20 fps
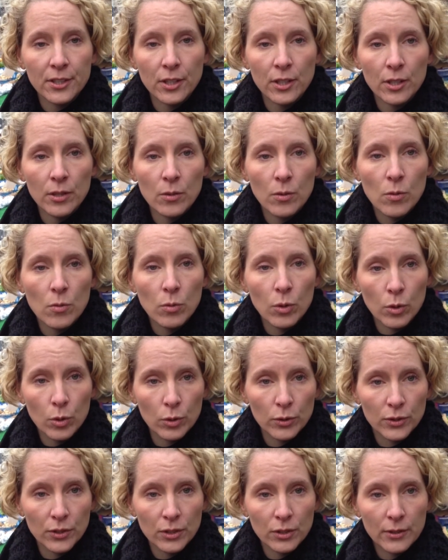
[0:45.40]
a
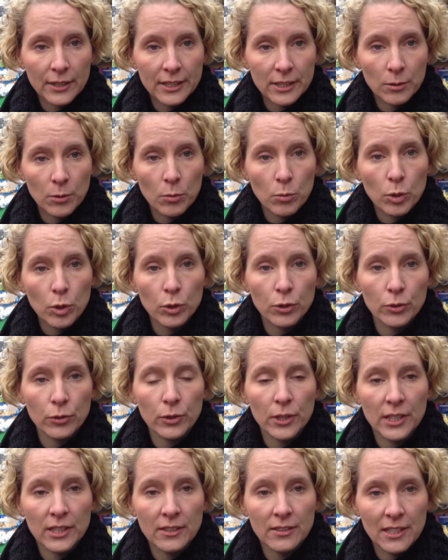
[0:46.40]
Walsall
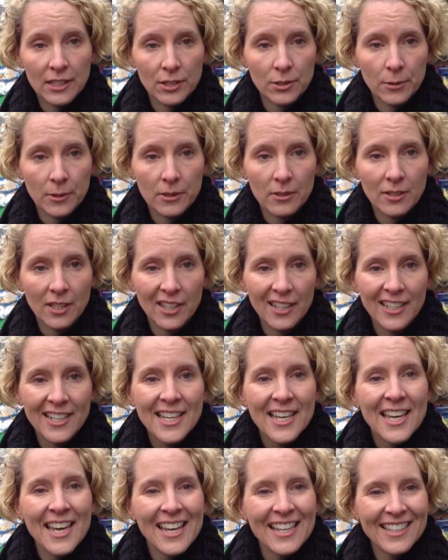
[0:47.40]
constituency,
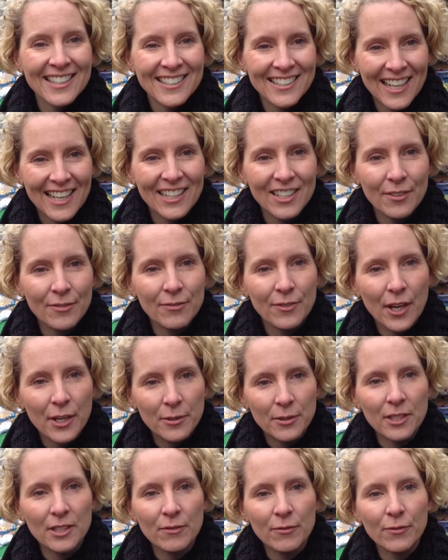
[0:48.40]
instead of
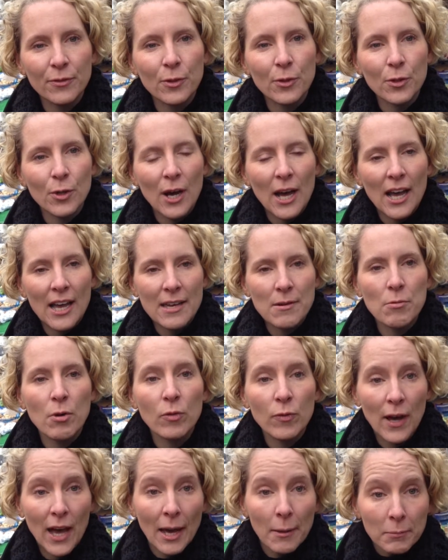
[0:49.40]
voting for a
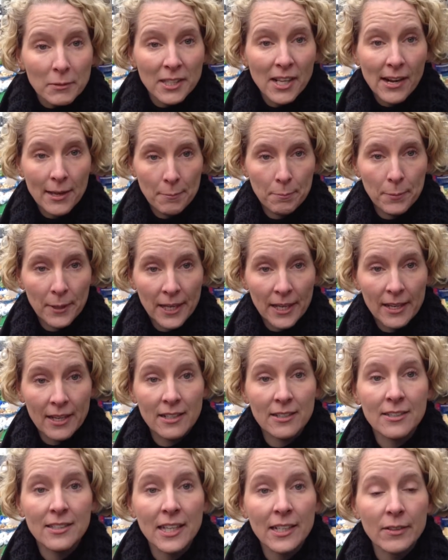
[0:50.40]
Wolverhampton MP,
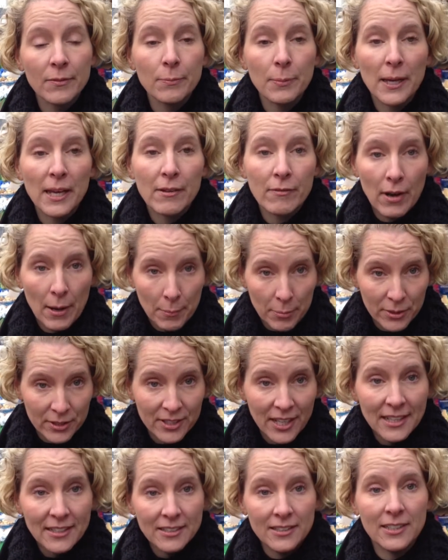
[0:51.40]
instead of being
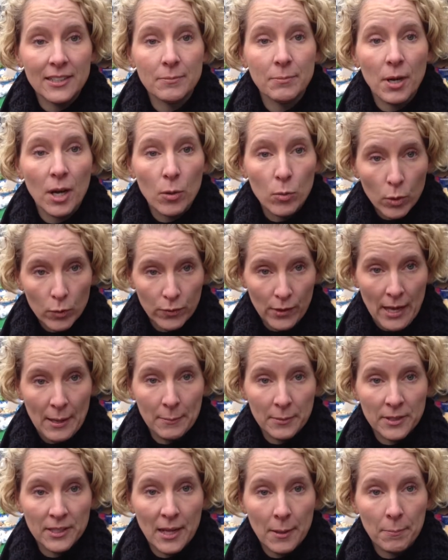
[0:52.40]
represented by a
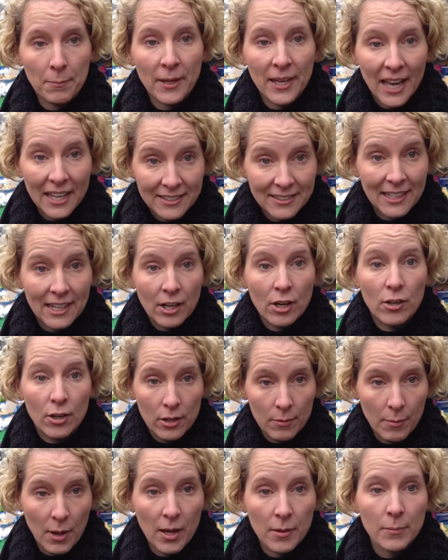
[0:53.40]
Wolverhampton MP, as they are at
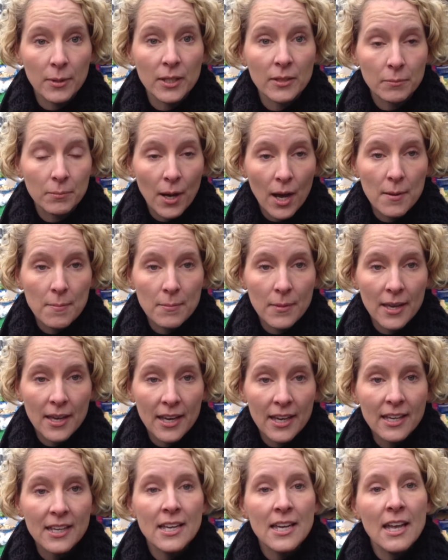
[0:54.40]
the moment by
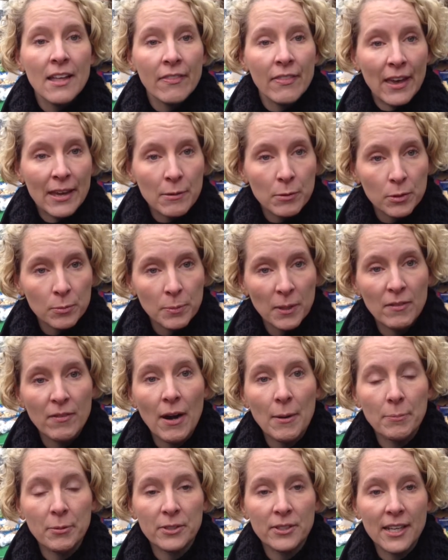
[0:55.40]
me, they would be
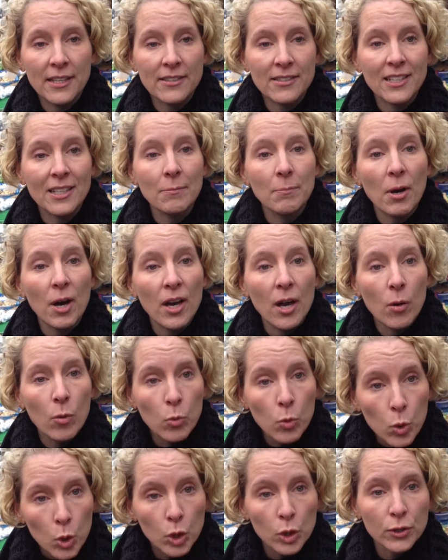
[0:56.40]
represented by
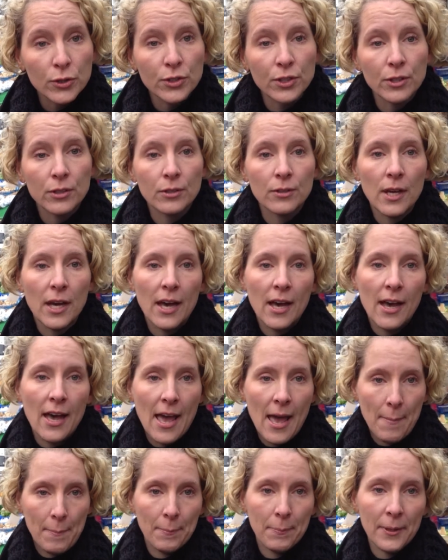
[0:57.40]
a Walsall
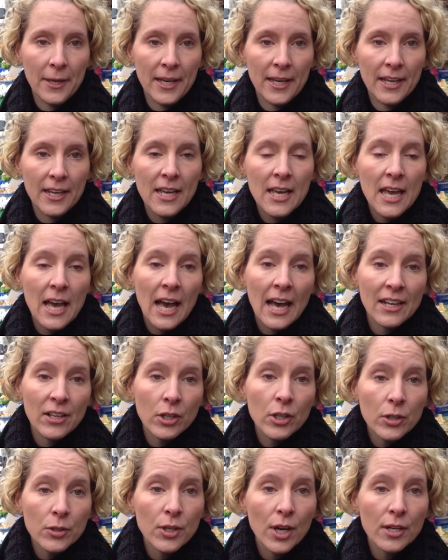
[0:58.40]
MP. And
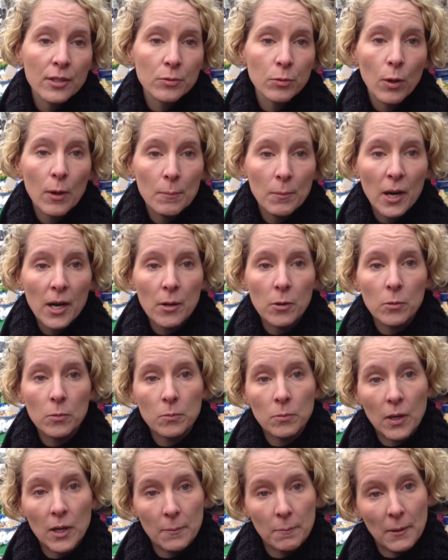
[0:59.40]
who knows what might
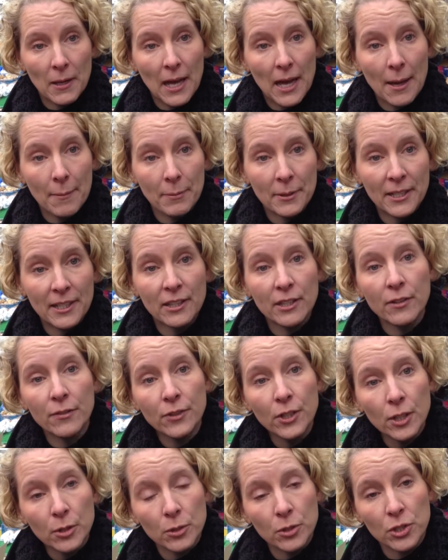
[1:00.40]
happen in the
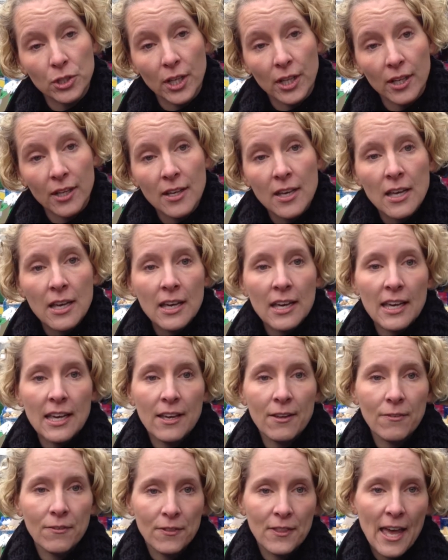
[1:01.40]
future
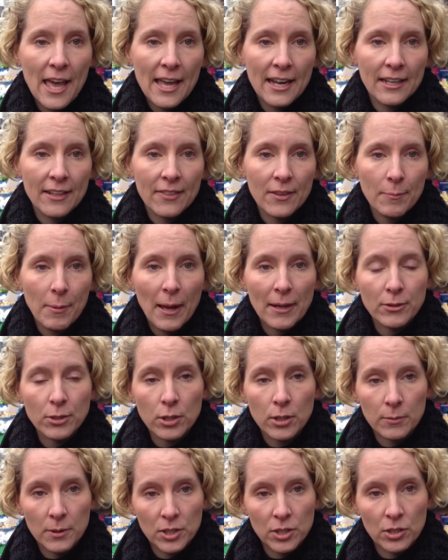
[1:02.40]
if then the
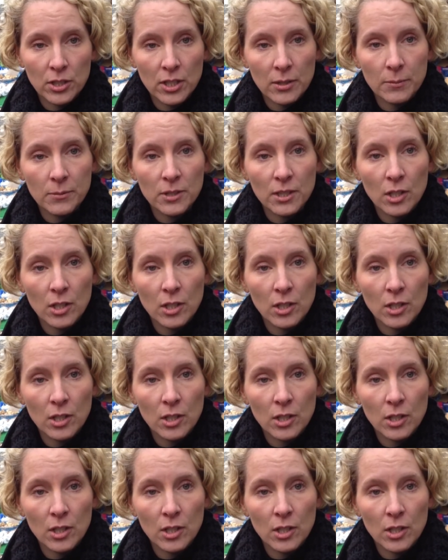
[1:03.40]
Boundary Commission comes